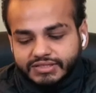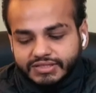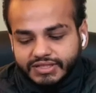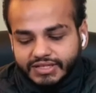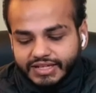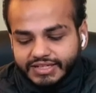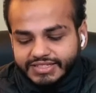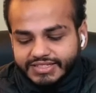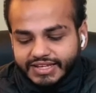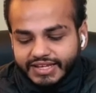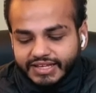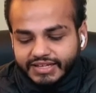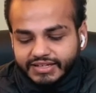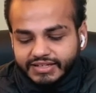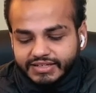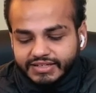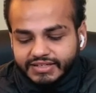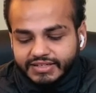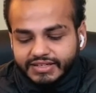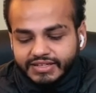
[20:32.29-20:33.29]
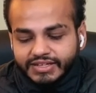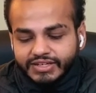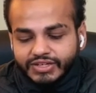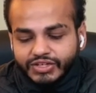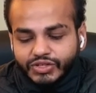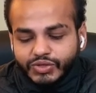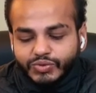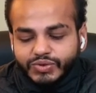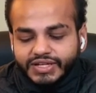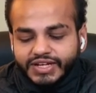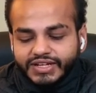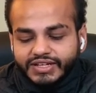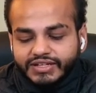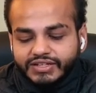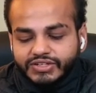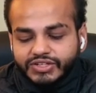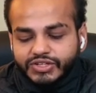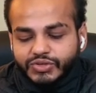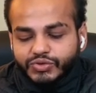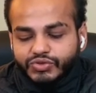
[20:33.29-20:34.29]
It's like you would get a
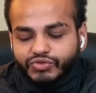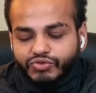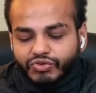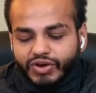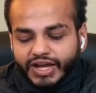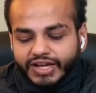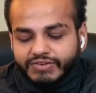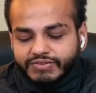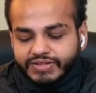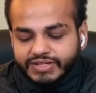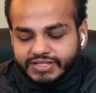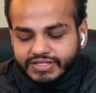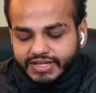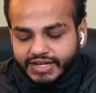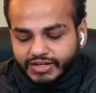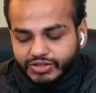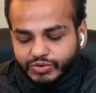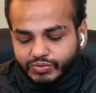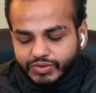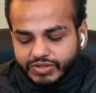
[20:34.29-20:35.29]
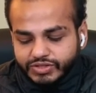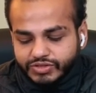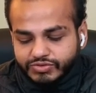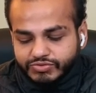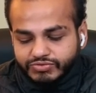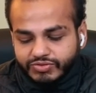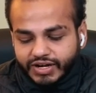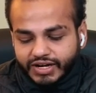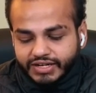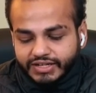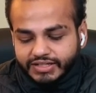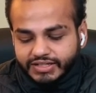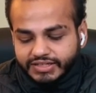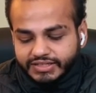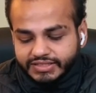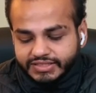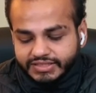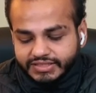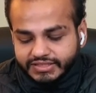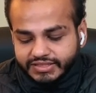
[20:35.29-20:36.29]
new drive inside you once you find
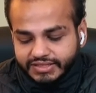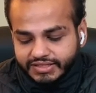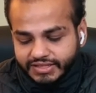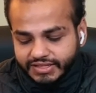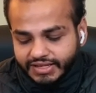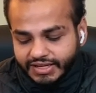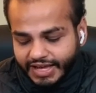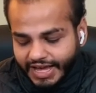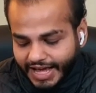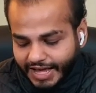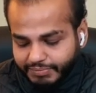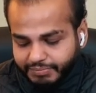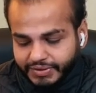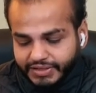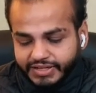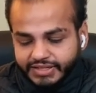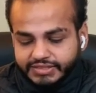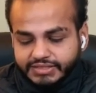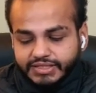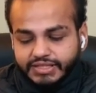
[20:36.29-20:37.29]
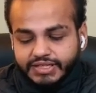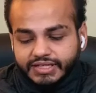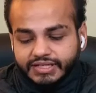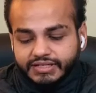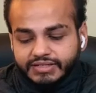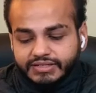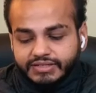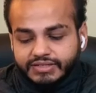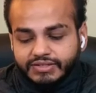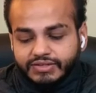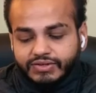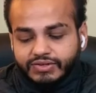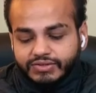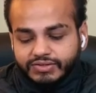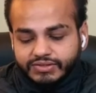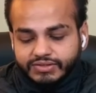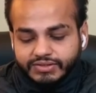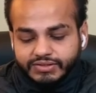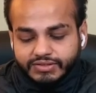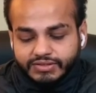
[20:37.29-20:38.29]
this happiness again.
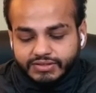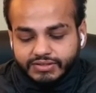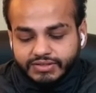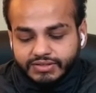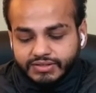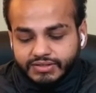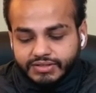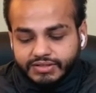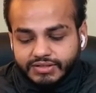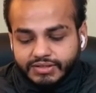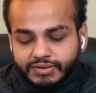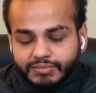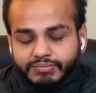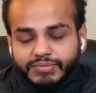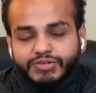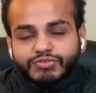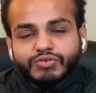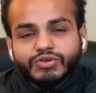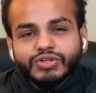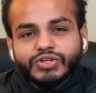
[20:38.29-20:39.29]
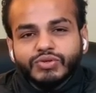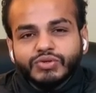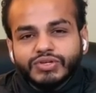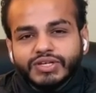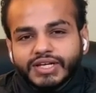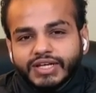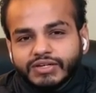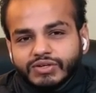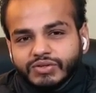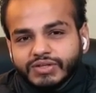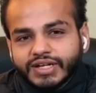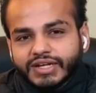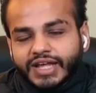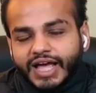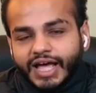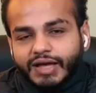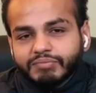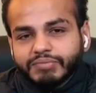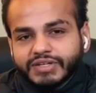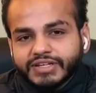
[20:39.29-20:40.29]
But for you to get to that
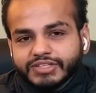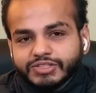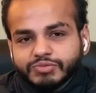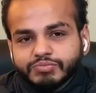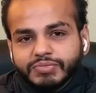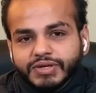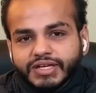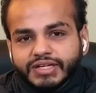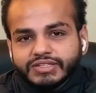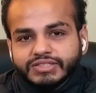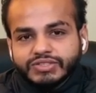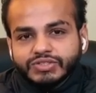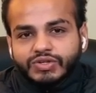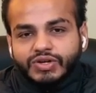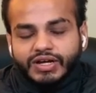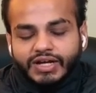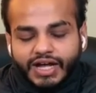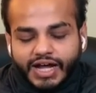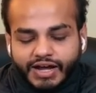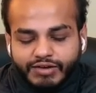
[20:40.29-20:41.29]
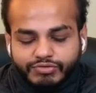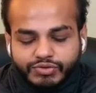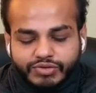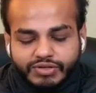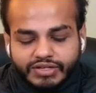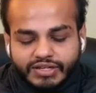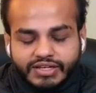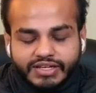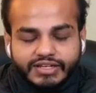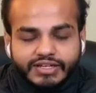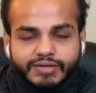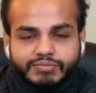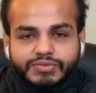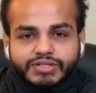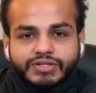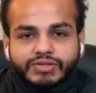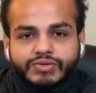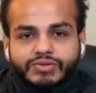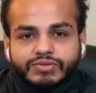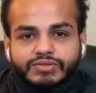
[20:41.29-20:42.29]
happiness space, you have to clean up the
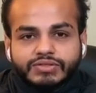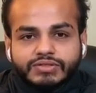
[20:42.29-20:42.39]
old.